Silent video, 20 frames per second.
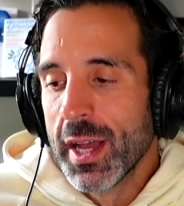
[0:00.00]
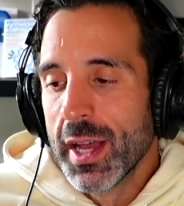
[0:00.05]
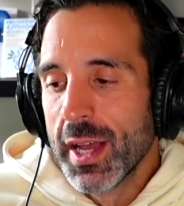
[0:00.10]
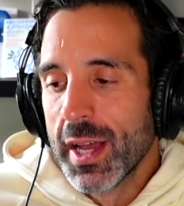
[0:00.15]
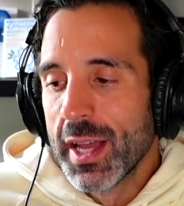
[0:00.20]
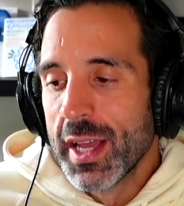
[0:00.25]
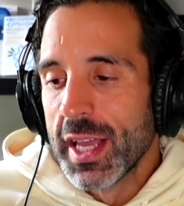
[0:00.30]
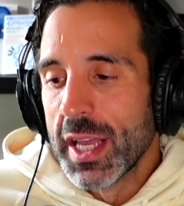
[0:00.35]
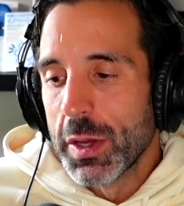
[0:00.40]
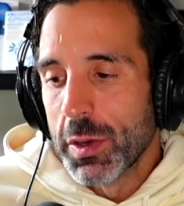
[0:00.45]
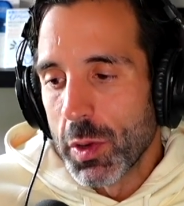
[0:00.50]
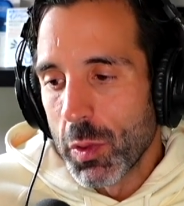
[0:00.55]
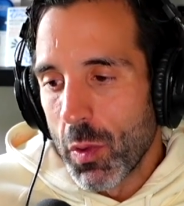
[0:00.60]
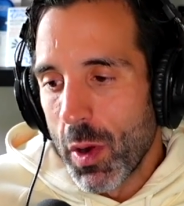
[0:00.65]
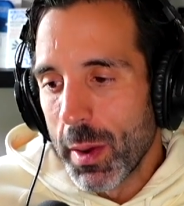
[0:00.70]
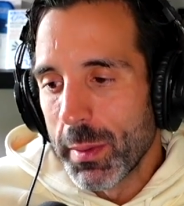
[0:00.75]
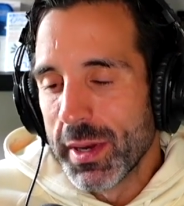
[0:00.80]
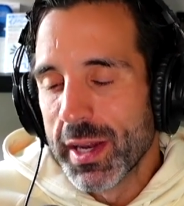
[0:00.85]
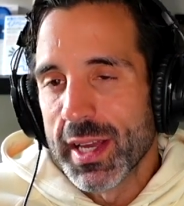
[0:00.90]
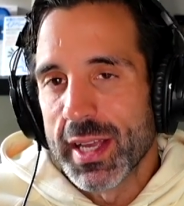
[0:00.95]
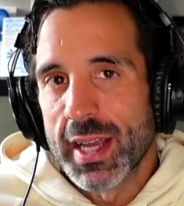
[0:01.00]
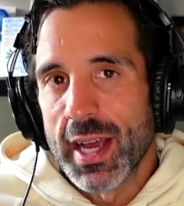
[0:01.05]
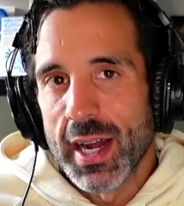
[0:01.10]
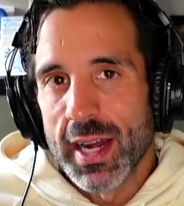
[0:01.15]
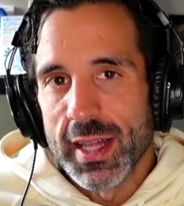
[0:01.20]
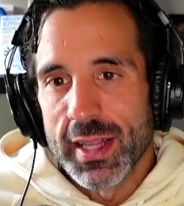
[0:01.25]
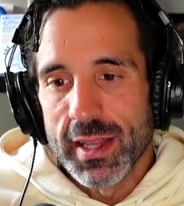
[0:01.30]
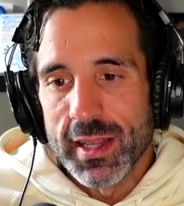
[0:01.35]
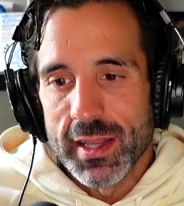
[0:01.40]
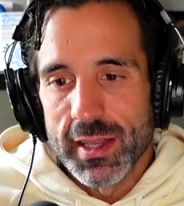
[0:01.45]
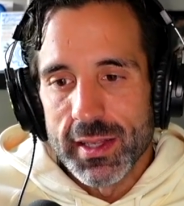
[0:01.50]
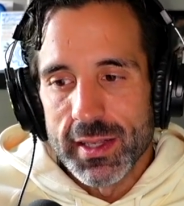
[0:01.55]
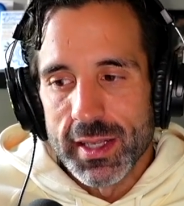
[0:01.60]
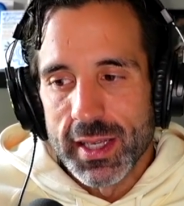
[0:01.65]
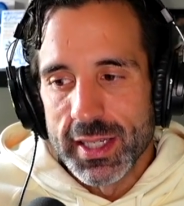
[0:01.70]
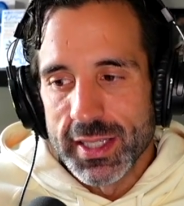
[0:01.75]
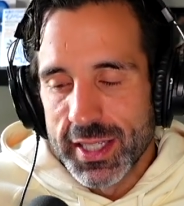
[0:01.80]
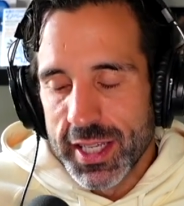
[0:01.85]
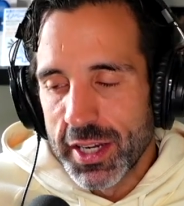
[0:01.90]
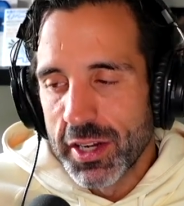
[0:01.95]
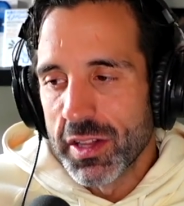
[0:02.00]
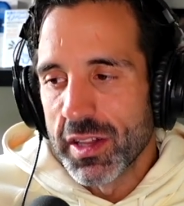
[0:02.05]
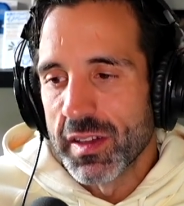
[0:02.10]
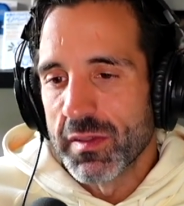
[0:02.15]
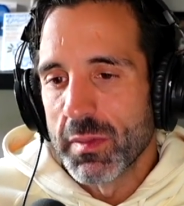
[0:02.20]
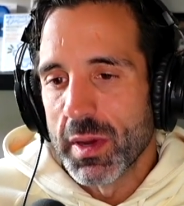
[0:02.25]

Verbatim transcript: He would have wanted me to kind of continue to live